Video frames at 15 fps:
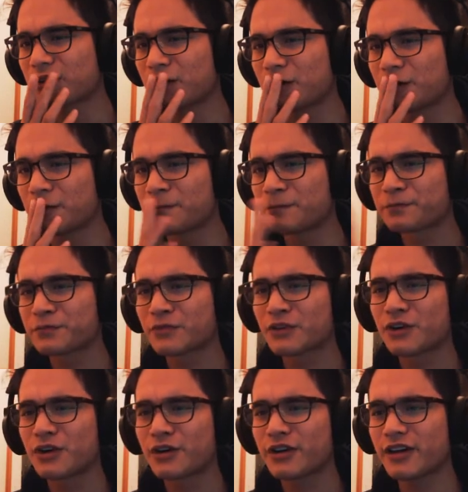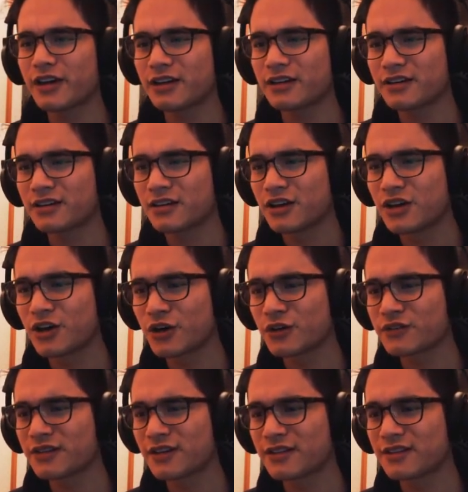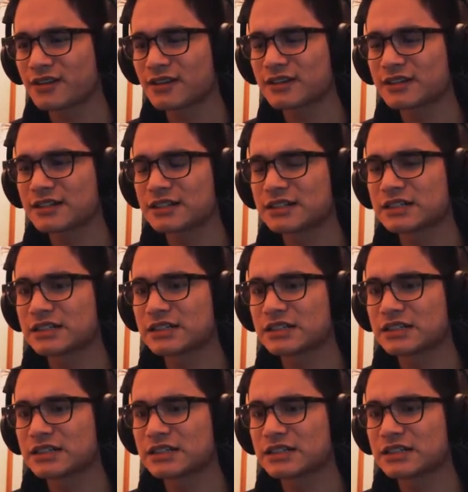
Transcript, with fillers: into the hole. Okay, here goes nothing.